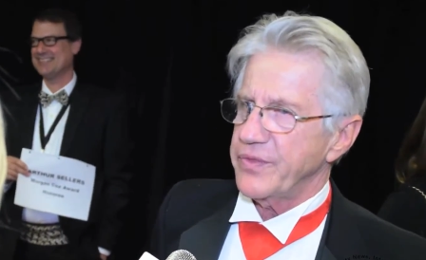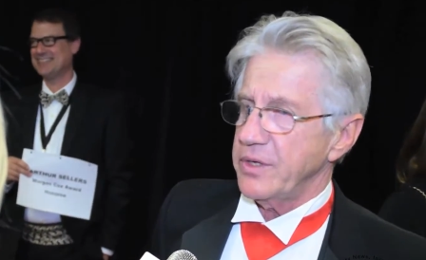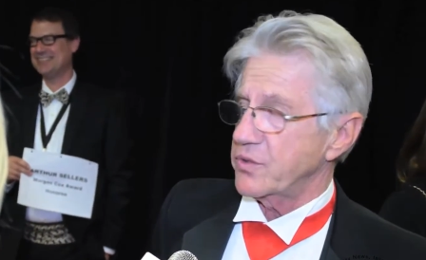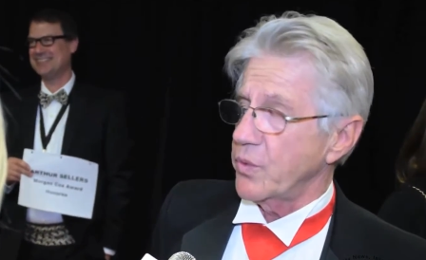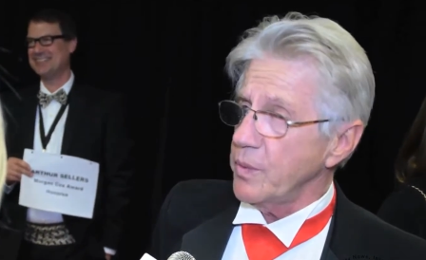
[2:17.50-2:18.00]

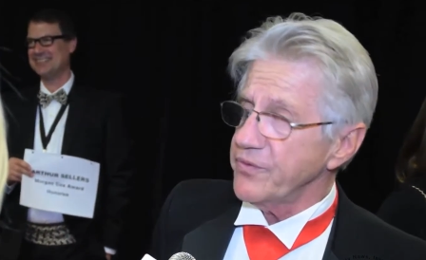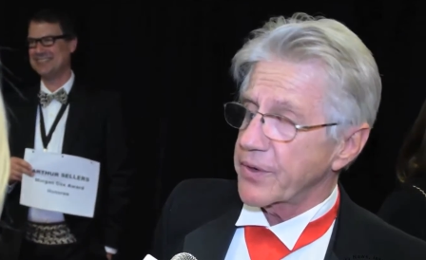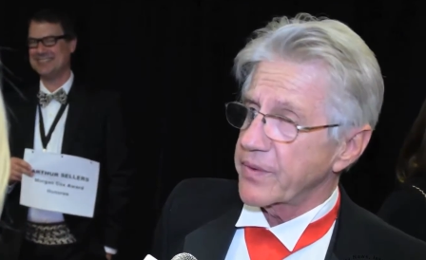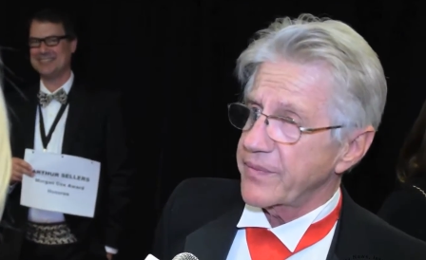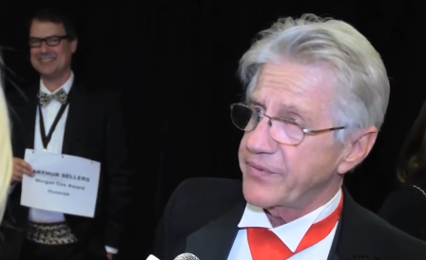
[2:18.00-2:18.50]
Speaker 1: there's room
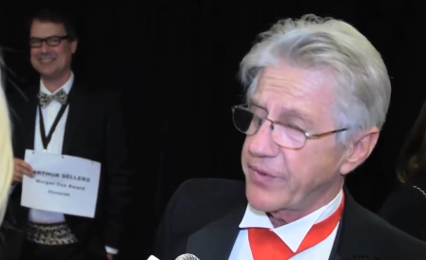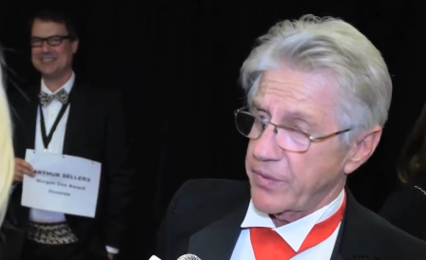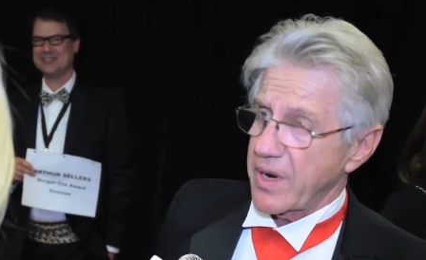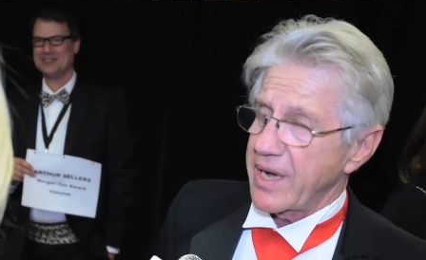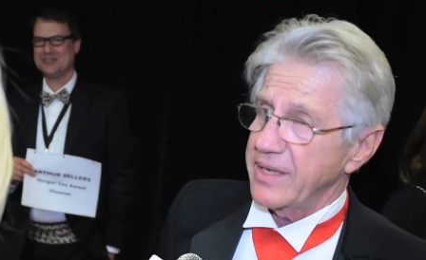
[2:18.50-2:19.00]
for
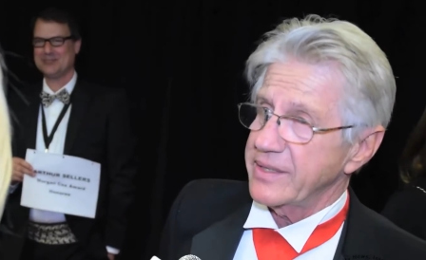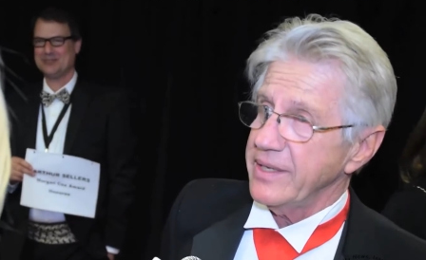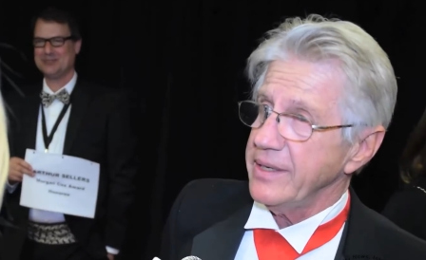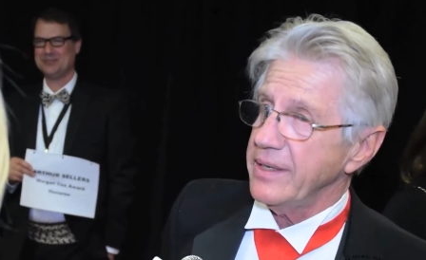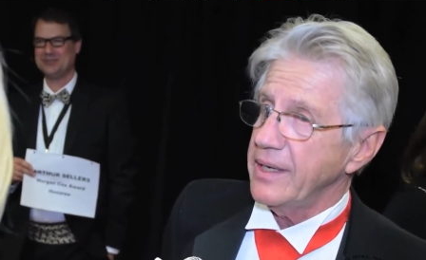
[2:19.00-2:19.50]

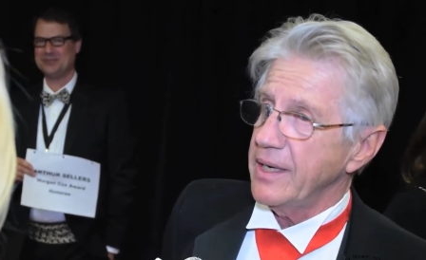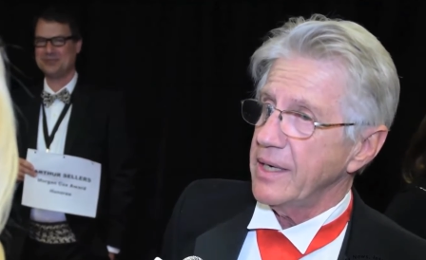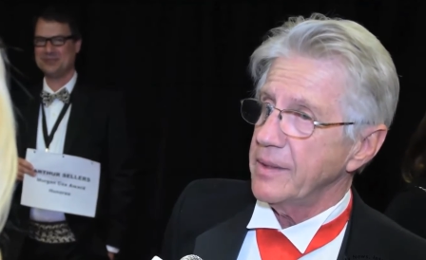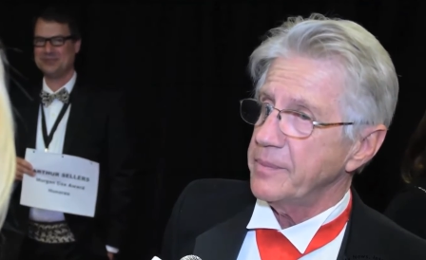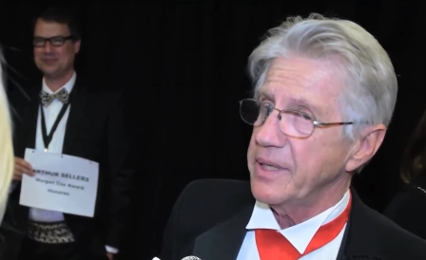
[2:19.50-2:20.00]
variety,
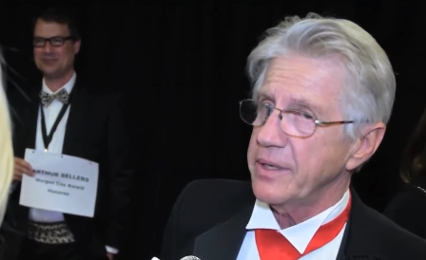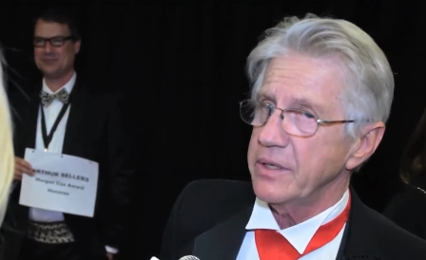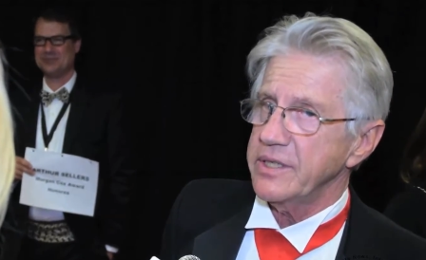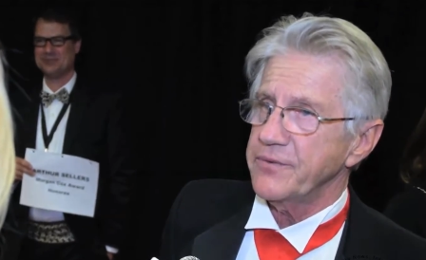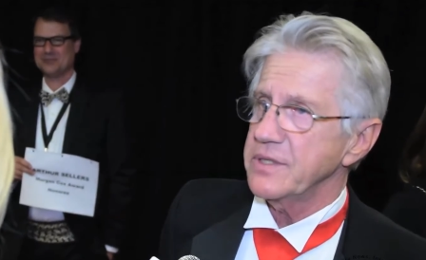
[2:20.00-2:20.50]
uh, but there
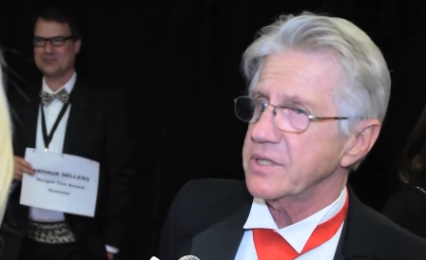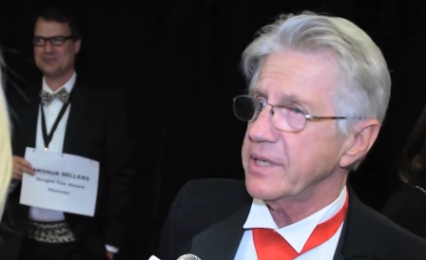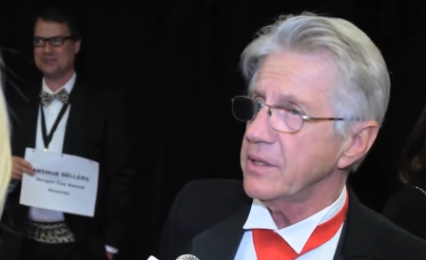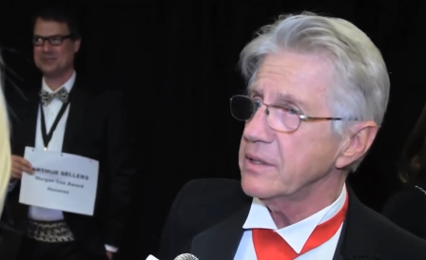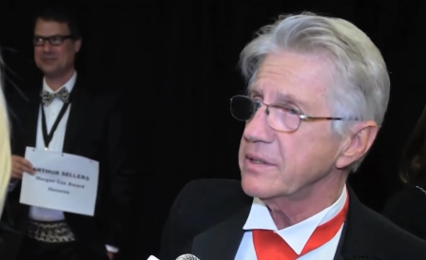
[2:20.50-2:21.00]
are different
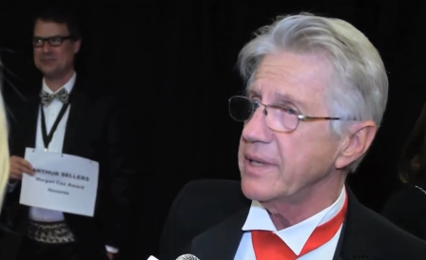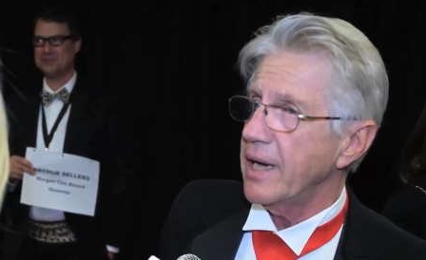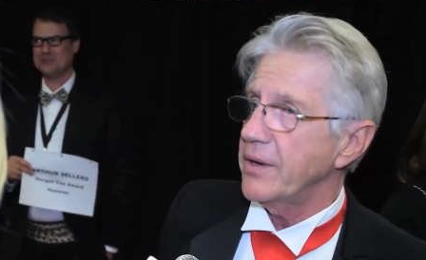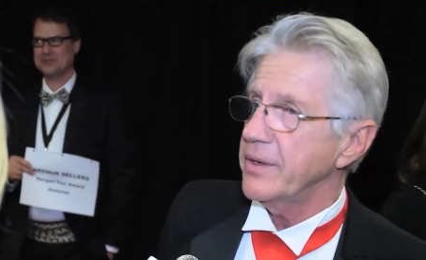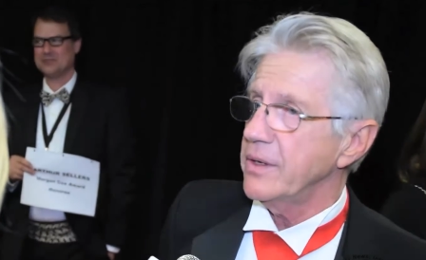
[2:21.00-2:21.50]
skills
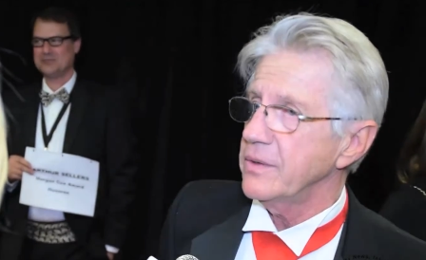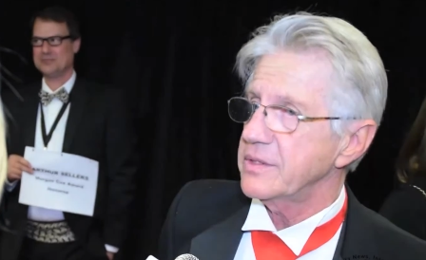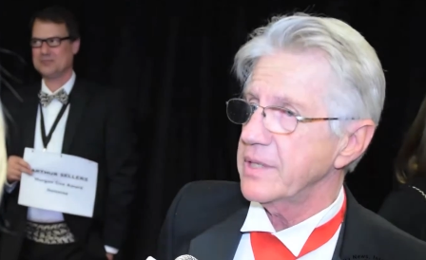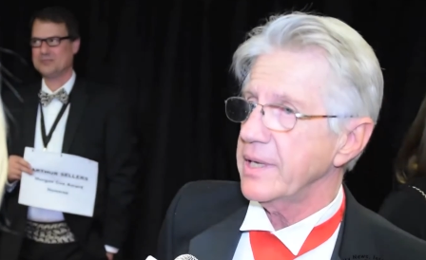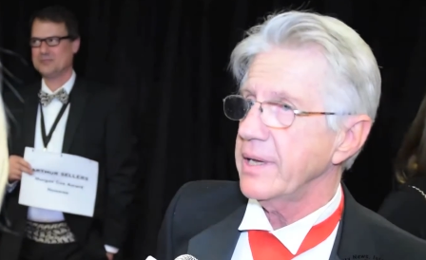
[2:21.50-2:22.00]
now, you know,
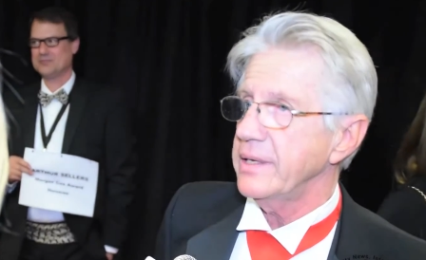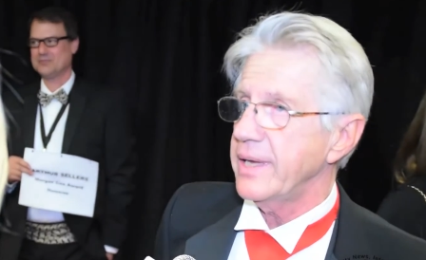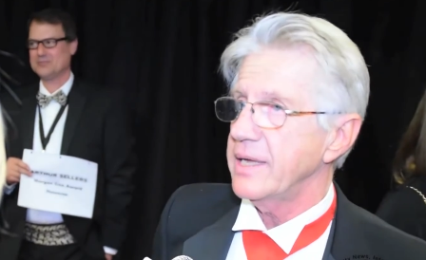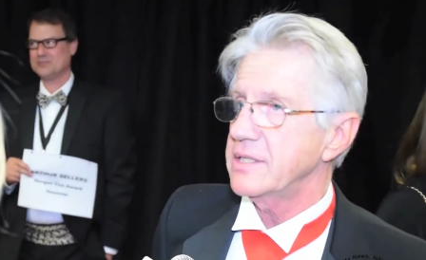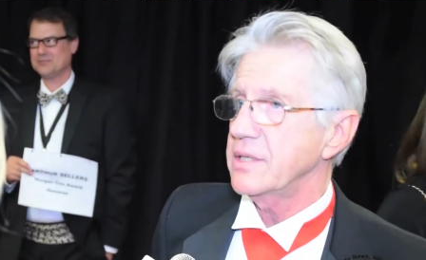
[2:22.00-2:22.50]
singing and
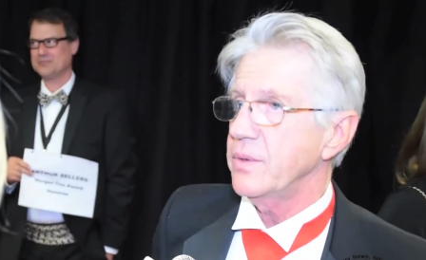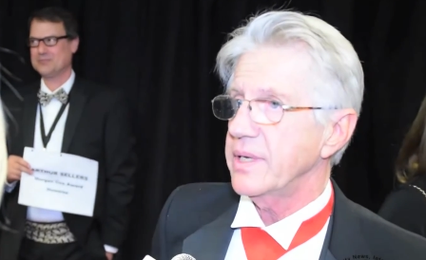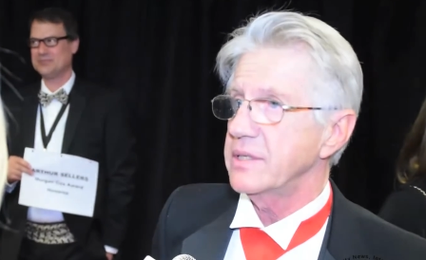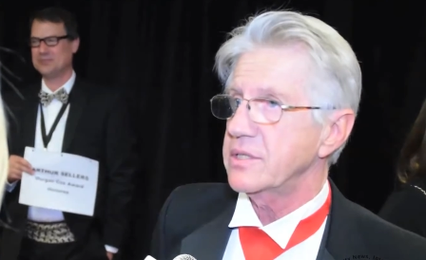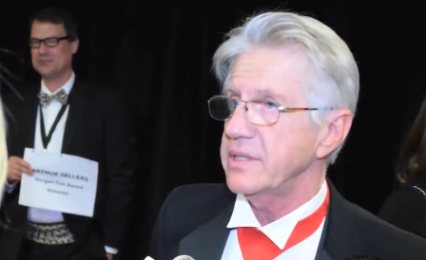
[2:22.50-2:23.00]
dancing, we
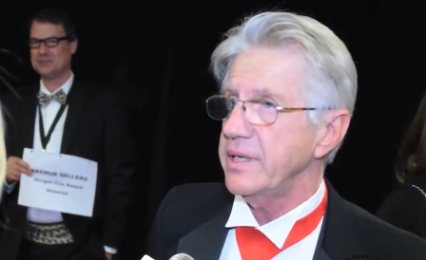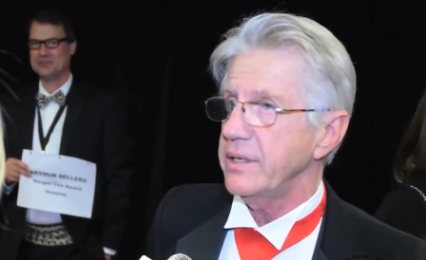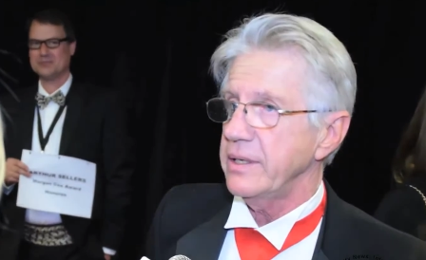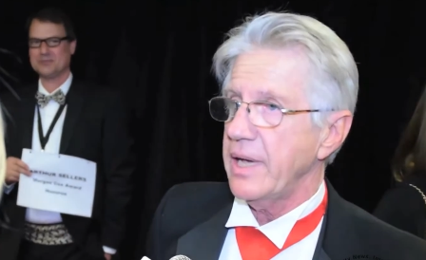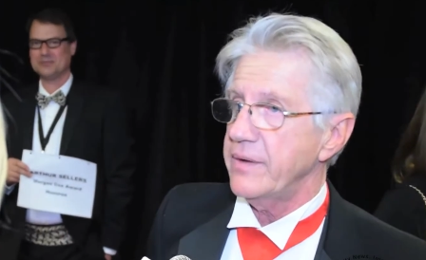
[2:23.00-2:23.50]
can
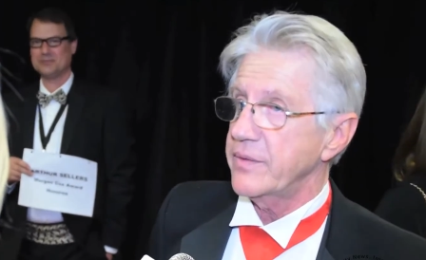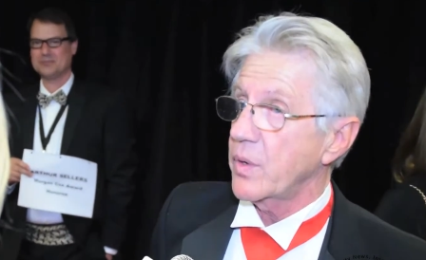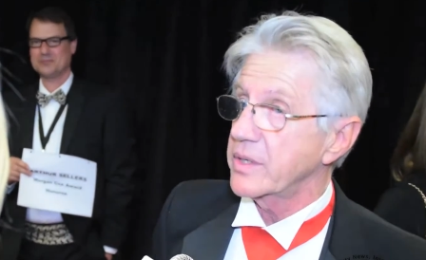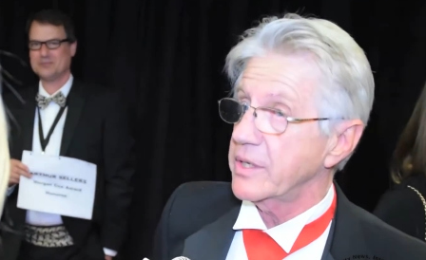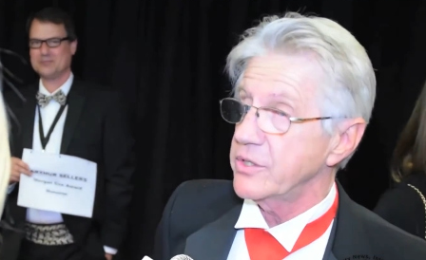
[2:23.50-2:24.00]
see,
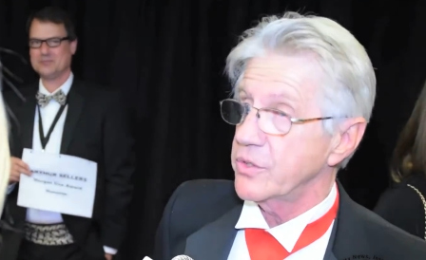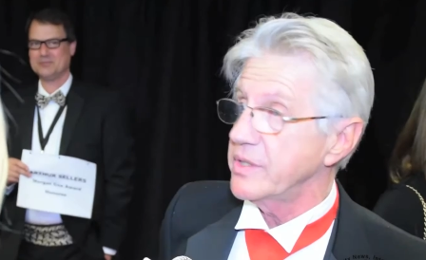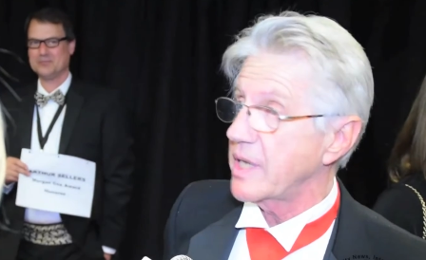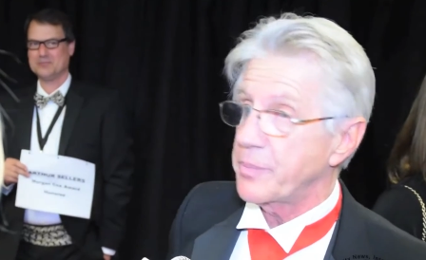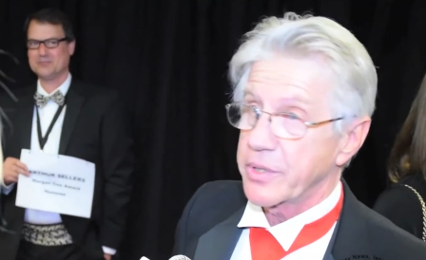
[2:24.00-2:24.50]
everyone can do
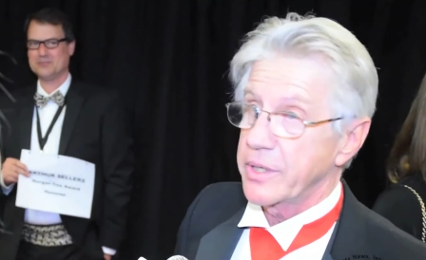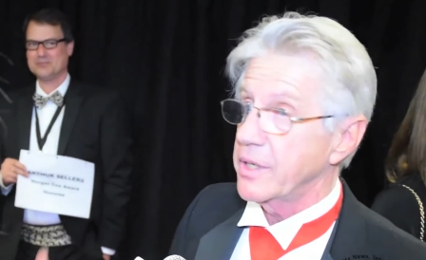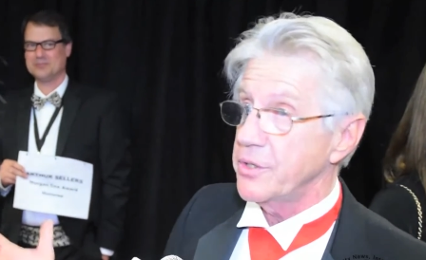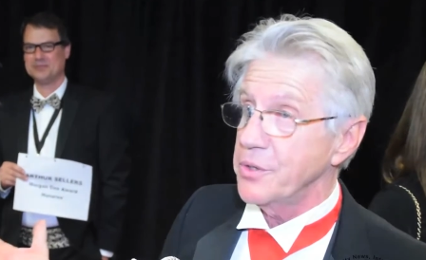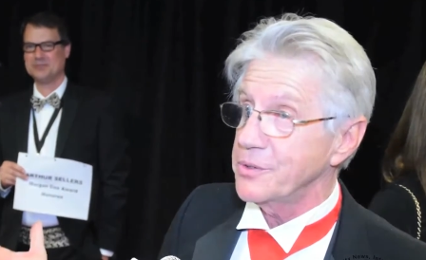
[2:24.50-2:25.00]
it, they put it
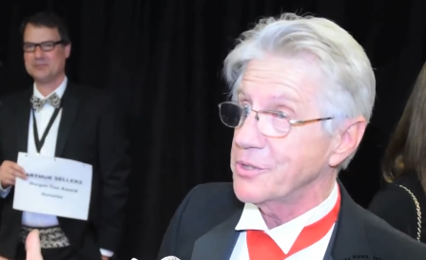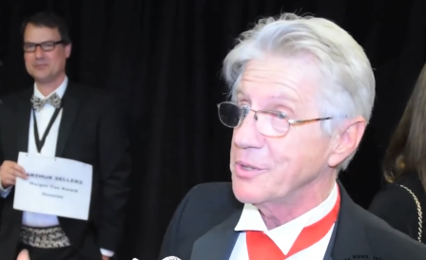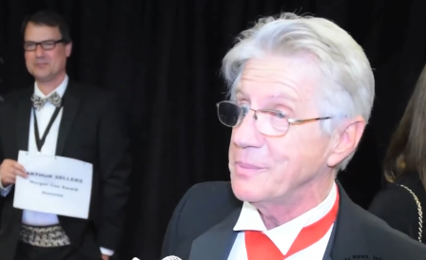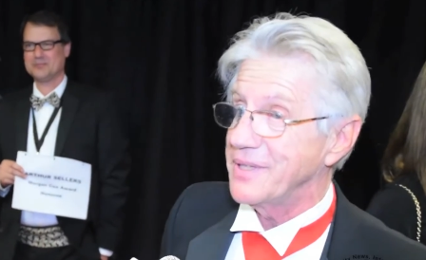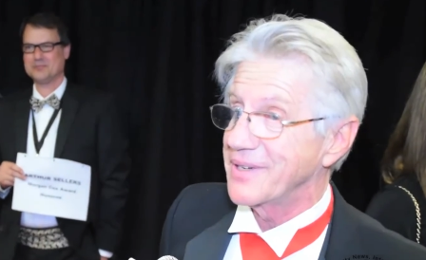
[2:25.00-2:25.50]
on
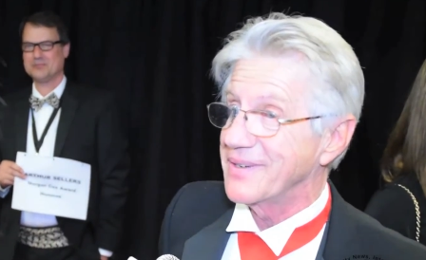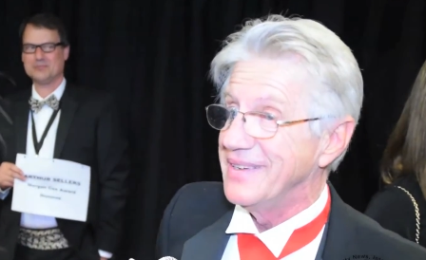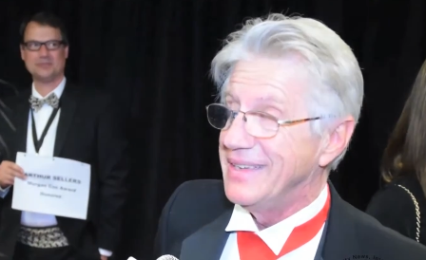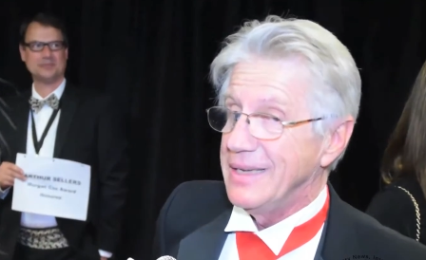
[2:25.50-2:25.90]
YouTube, you know,